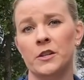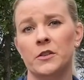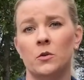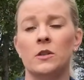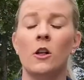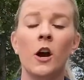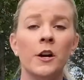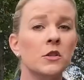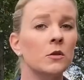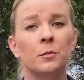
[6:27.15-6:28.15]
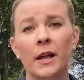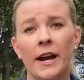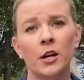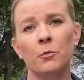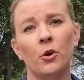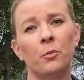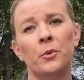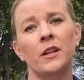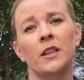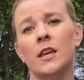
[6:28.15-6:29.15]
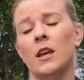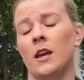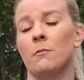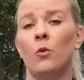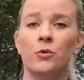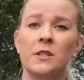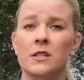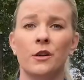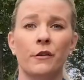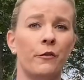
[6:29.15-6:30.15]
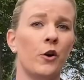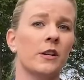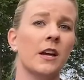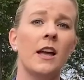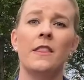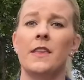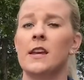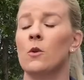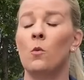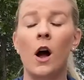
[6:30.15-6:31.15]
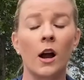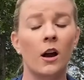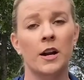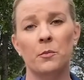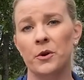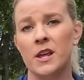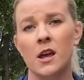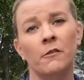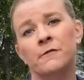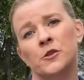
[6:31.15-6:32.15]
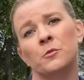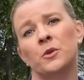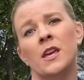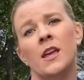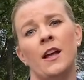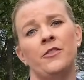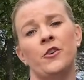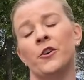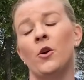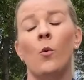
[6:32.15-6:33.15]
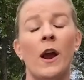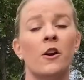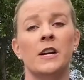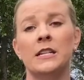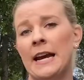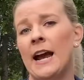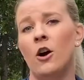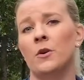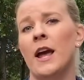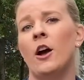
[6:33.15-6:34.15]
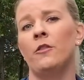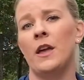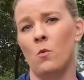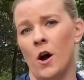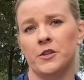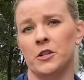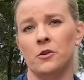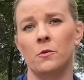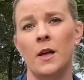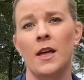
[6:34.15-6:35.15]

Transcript: So as long as you apply it appropriately, it molds to their foot, they can walk on it pretty comfortably, and they're going to wear it down how they want to.